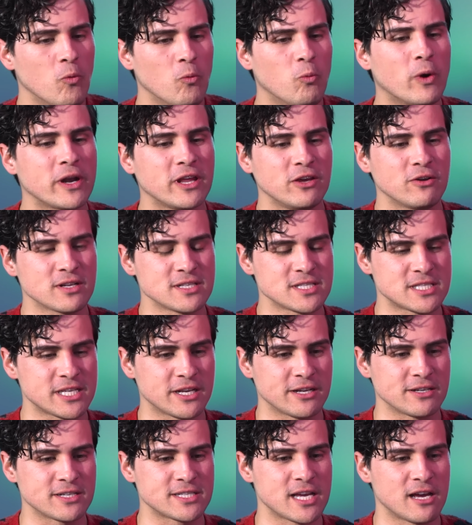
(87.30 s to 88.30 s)
What do you consider
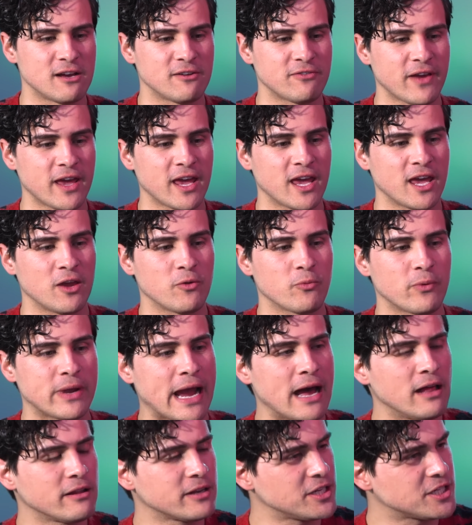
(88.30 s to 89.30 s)
yourself? A
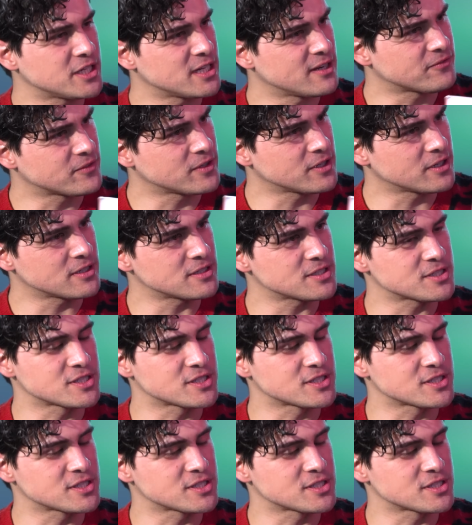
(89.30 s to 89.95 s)
reality shifter?